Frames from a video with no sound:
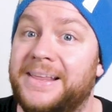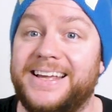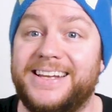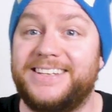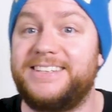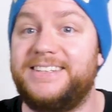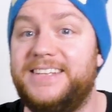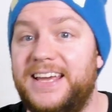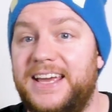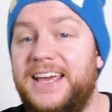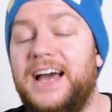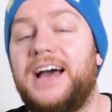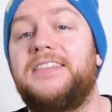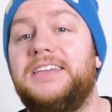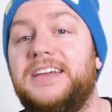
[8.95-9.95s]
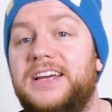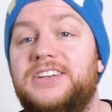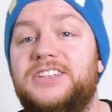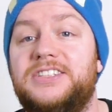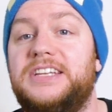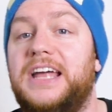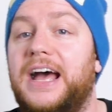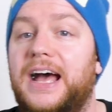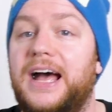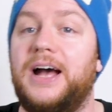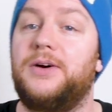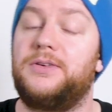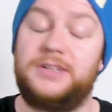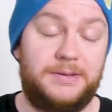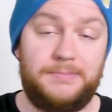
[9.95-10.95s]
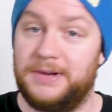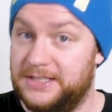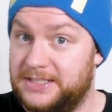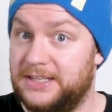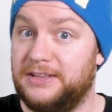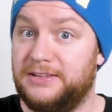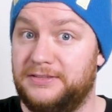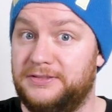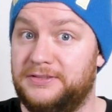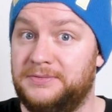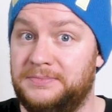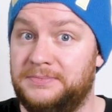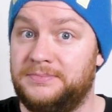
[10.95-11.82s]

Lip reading: And today I think I just outdid myself.